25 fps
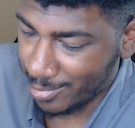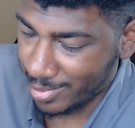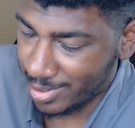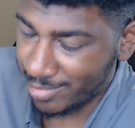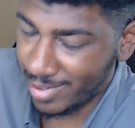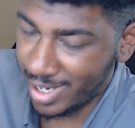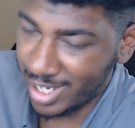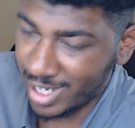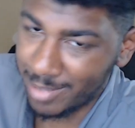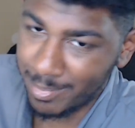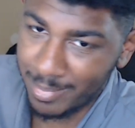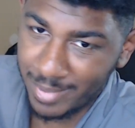
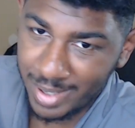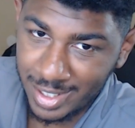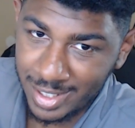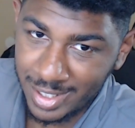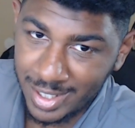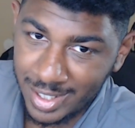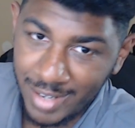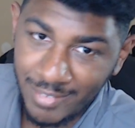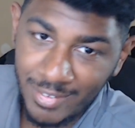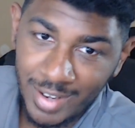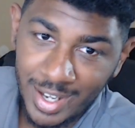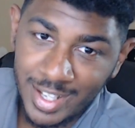recommend it
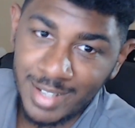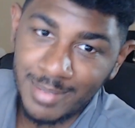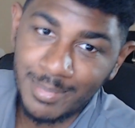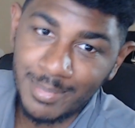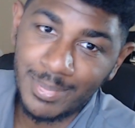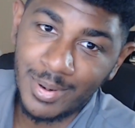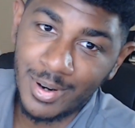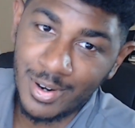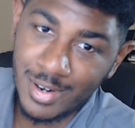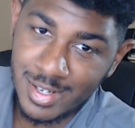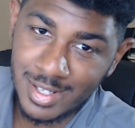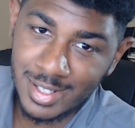if I didn't
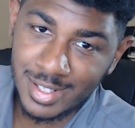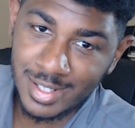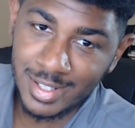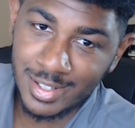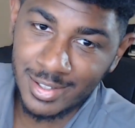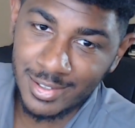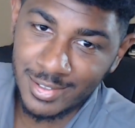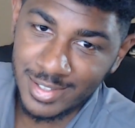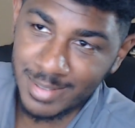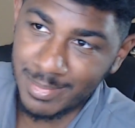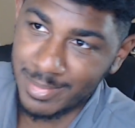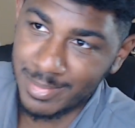personally
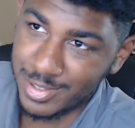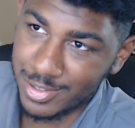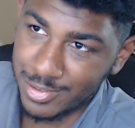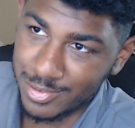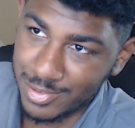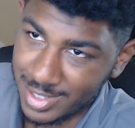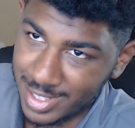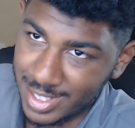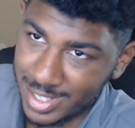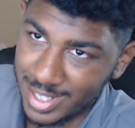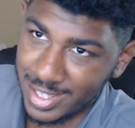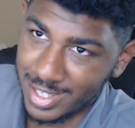use it, but you
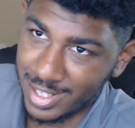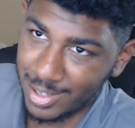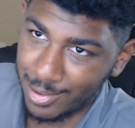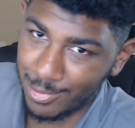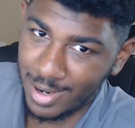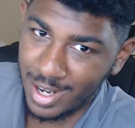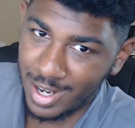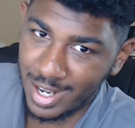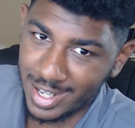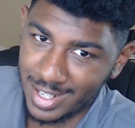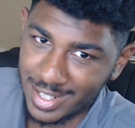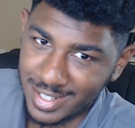see their
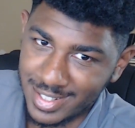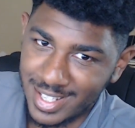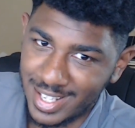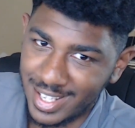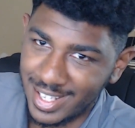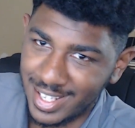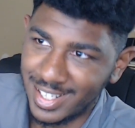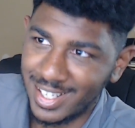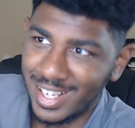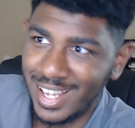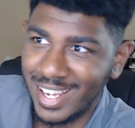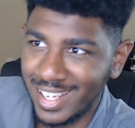rods
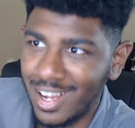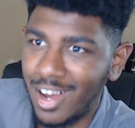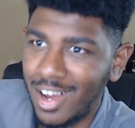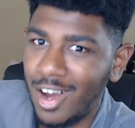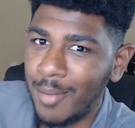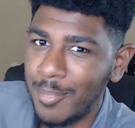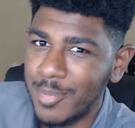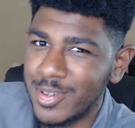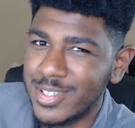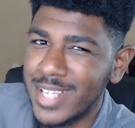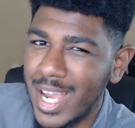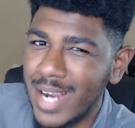in like
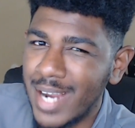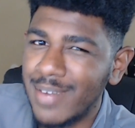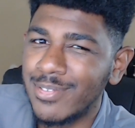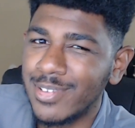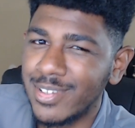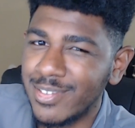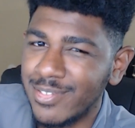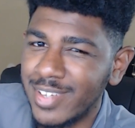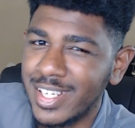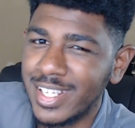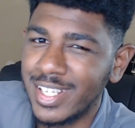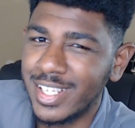almost every
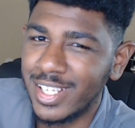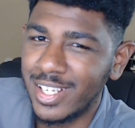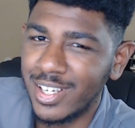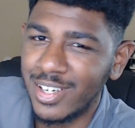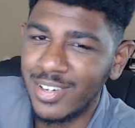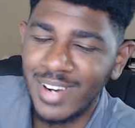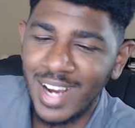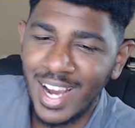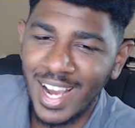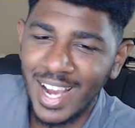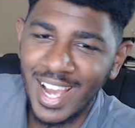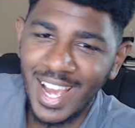video
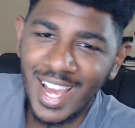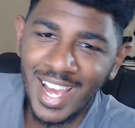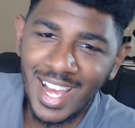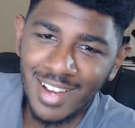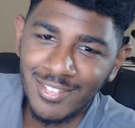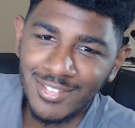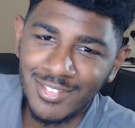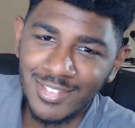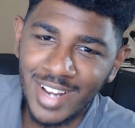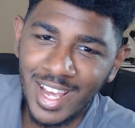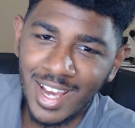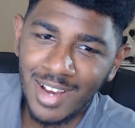I
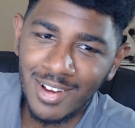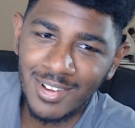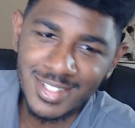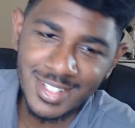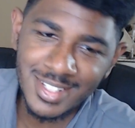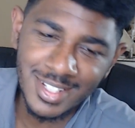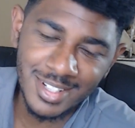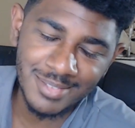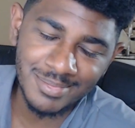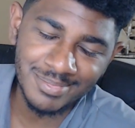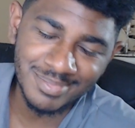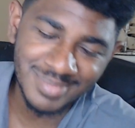have now.
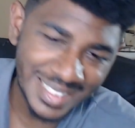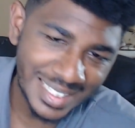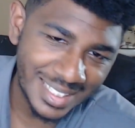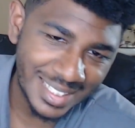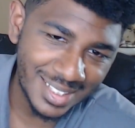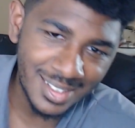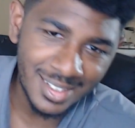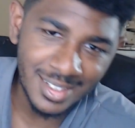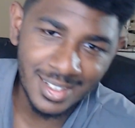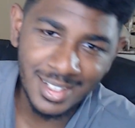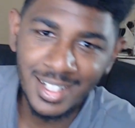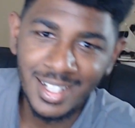So
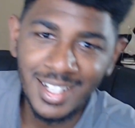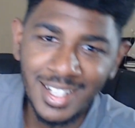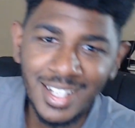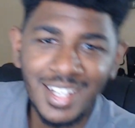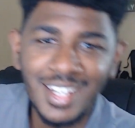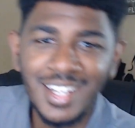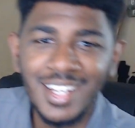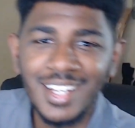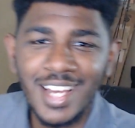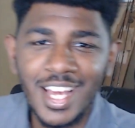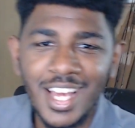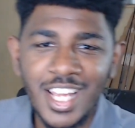
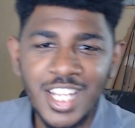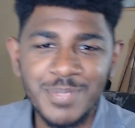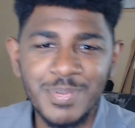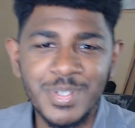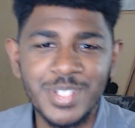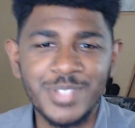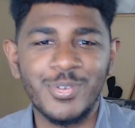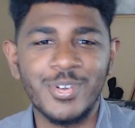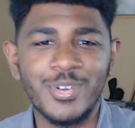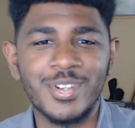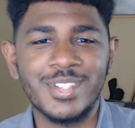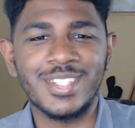Kind of speaks
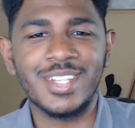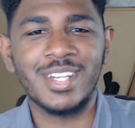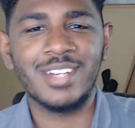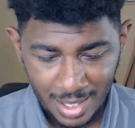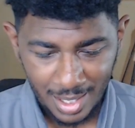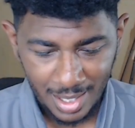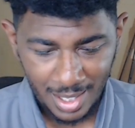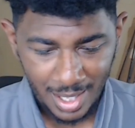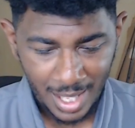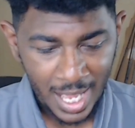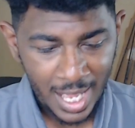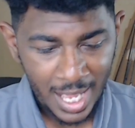for itself.
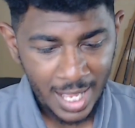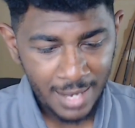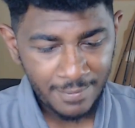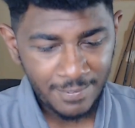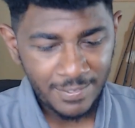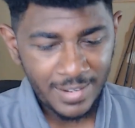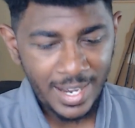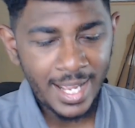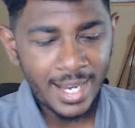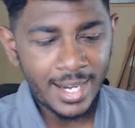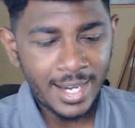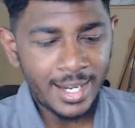And
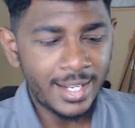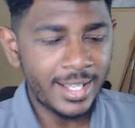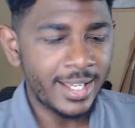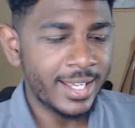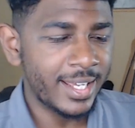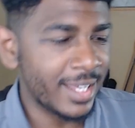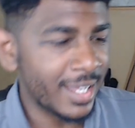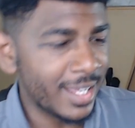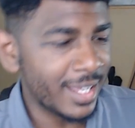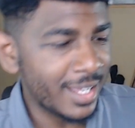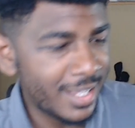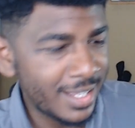
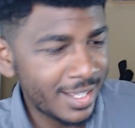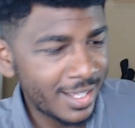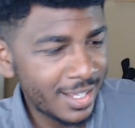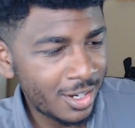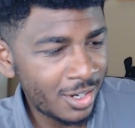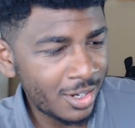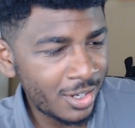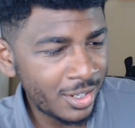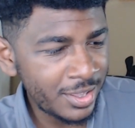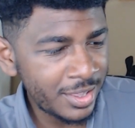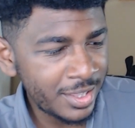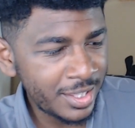finally,
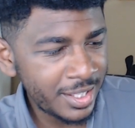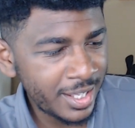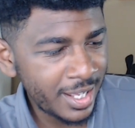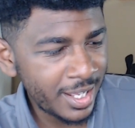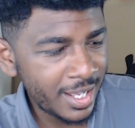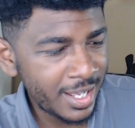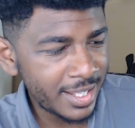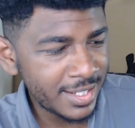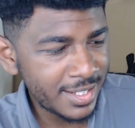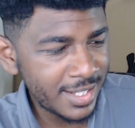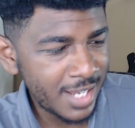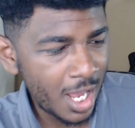on
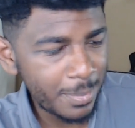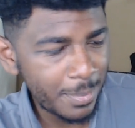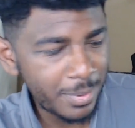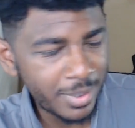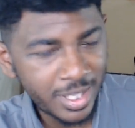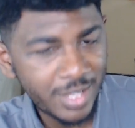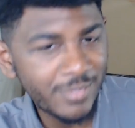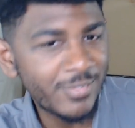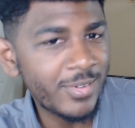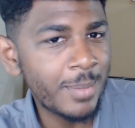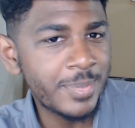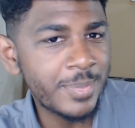the topic
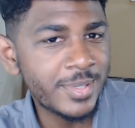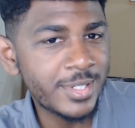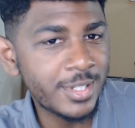of episode